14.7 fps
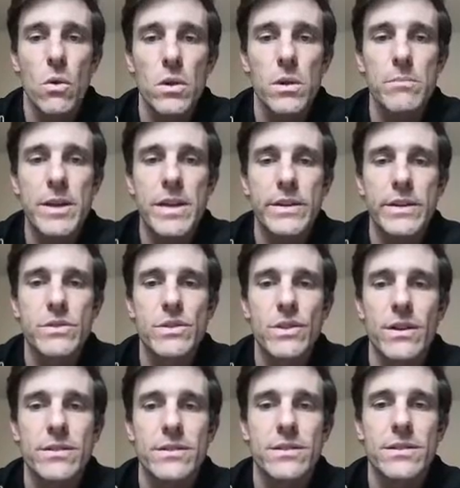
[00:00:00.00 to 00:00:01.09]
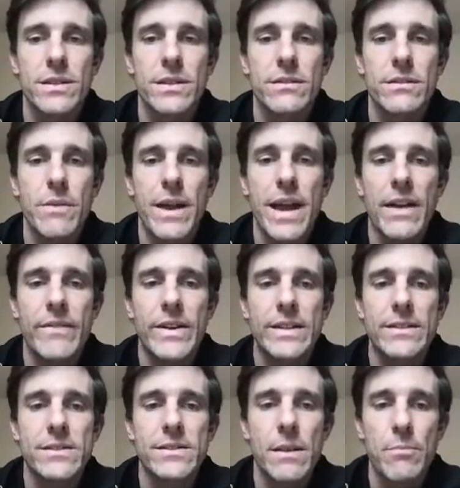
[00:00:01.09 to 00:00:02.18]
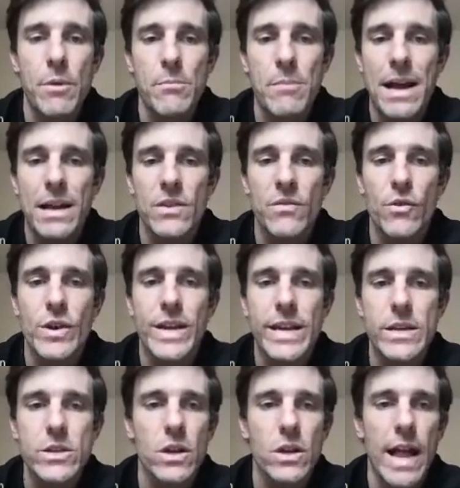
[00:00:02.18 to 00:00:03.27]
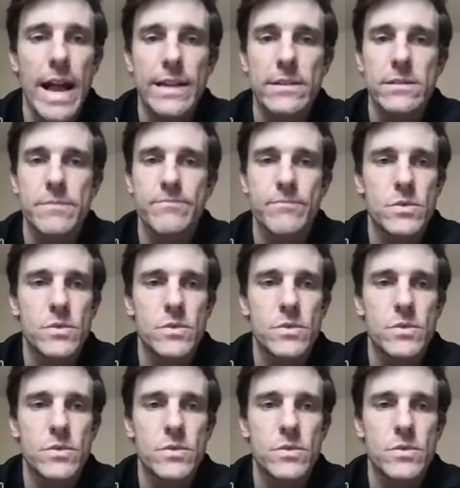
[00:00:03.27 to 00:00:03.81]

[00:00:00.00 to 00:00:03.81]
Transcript: a bit, you start to see we have a separate box for each class.